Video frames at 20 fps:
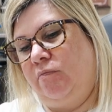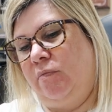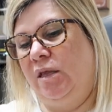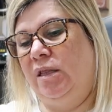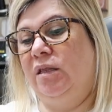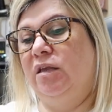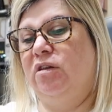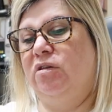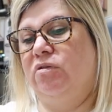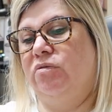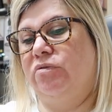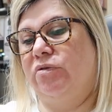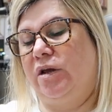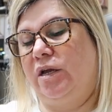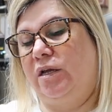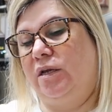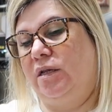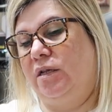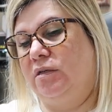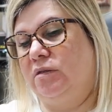Mainly the
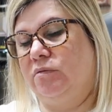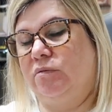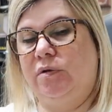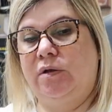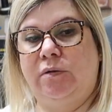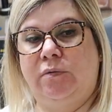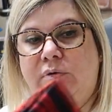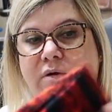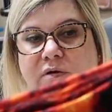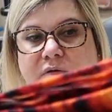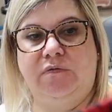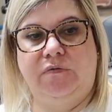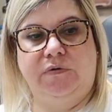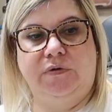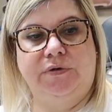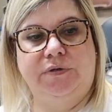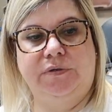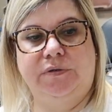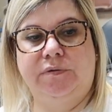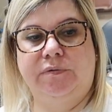dragon is what I want it
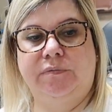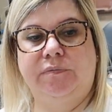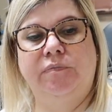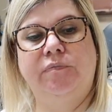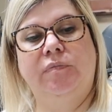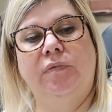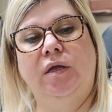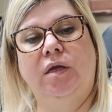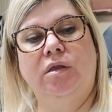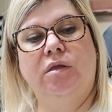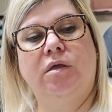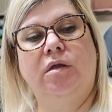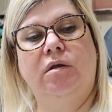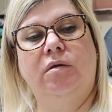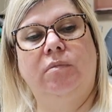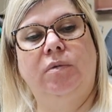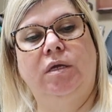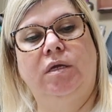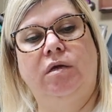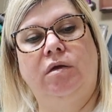for, so I thought
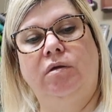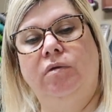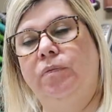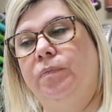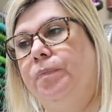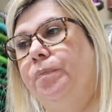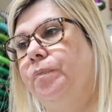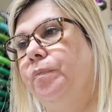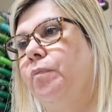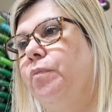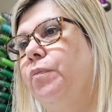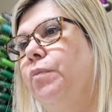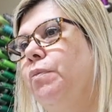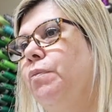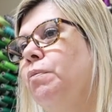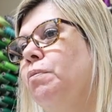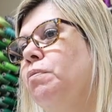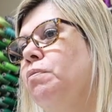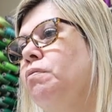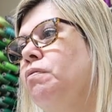it'd be cute.
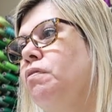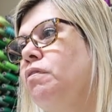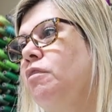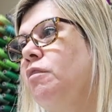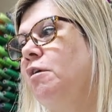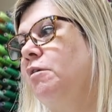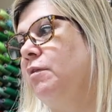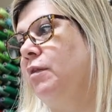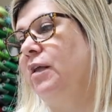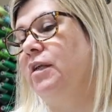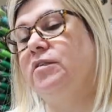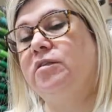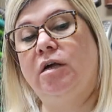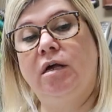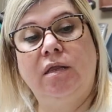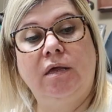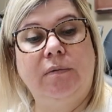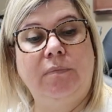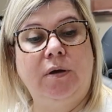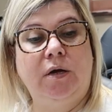And that's
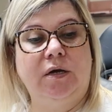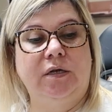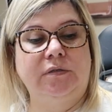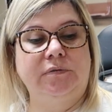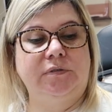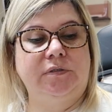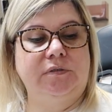all I bought.